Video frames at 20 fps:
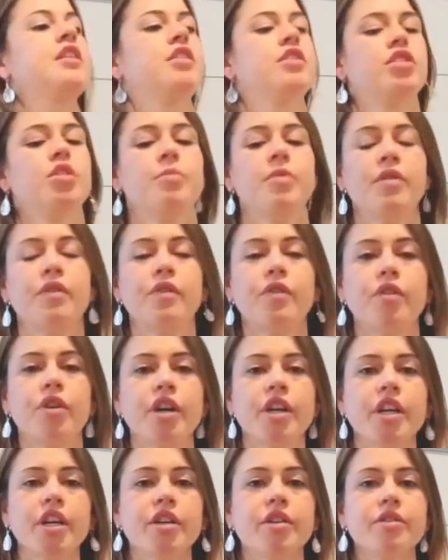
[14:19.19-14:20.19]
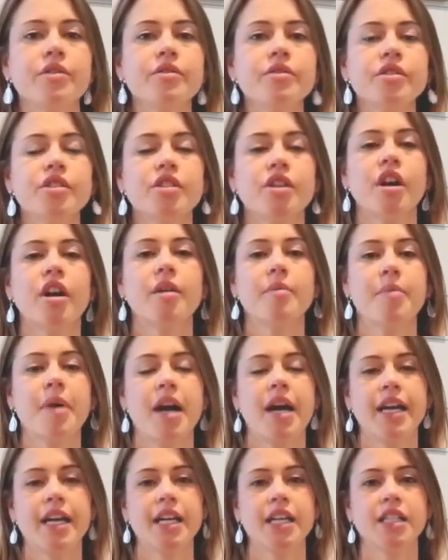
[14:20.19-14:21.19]
So before you start
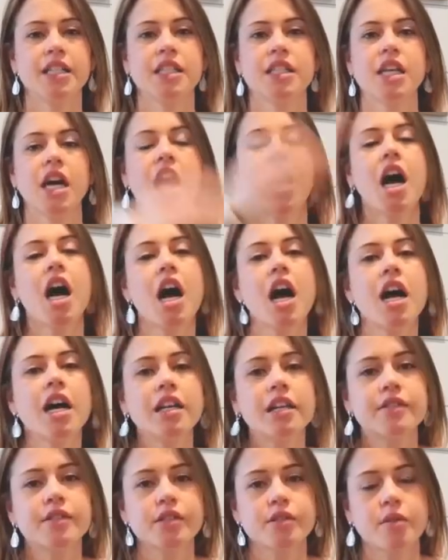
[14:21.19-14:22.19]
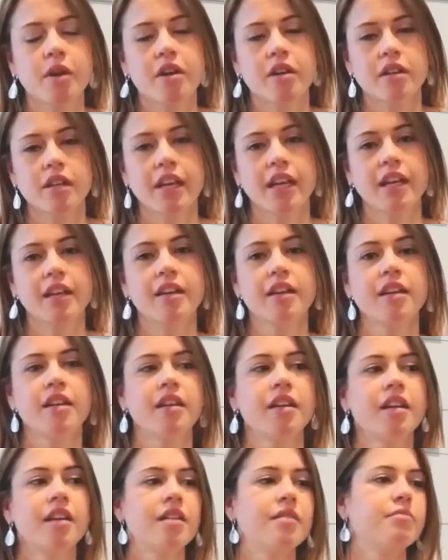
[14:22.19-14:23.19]
buying a ton of swaddling
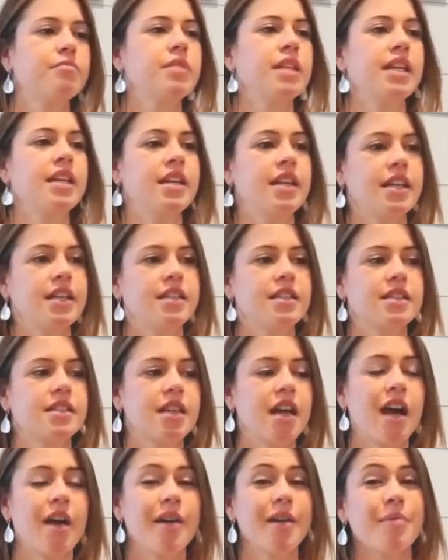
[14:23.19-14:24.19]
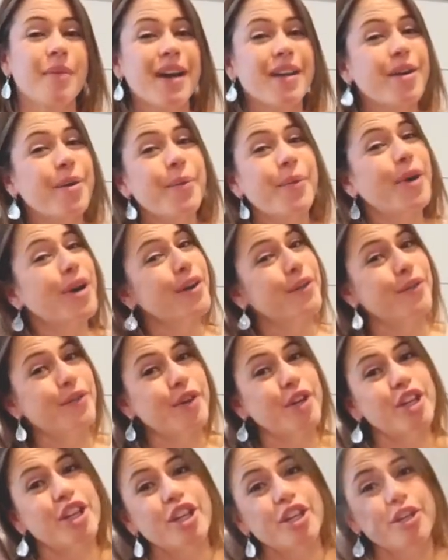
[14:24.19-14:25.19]
blankets, it might not work
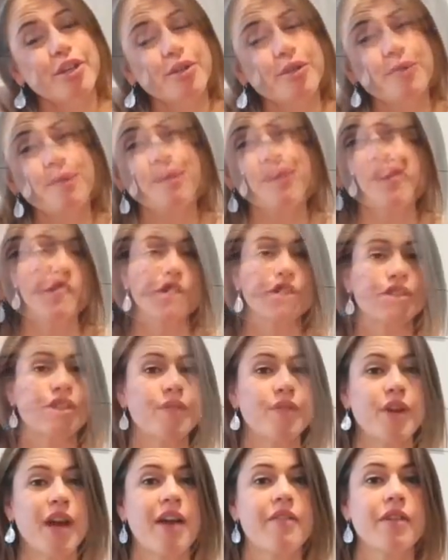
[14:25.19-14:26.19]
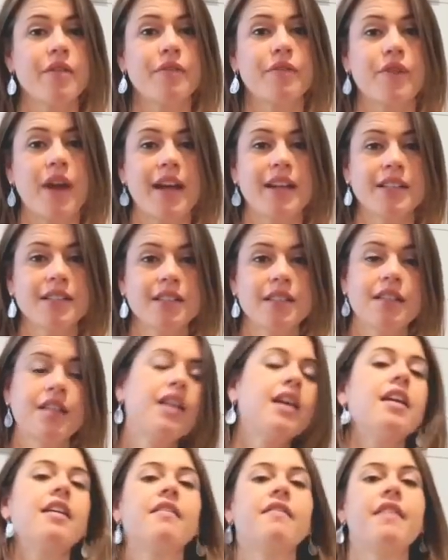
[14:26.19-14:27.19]
for you. So if you have a friend
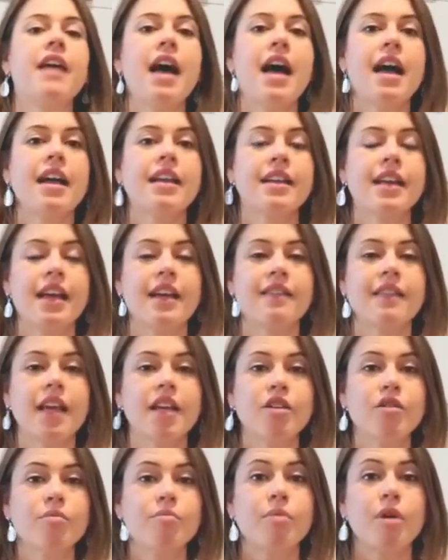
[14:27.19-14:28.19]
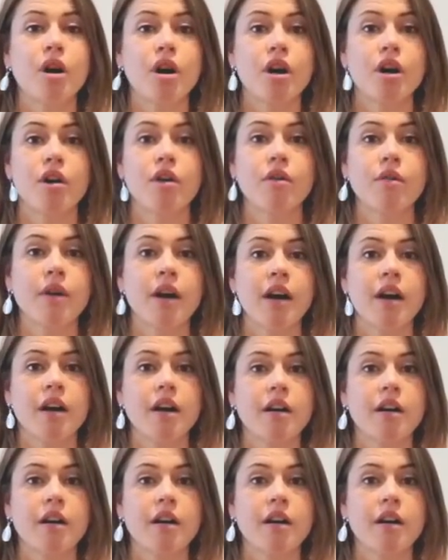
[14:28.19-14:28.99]
that can let you borrow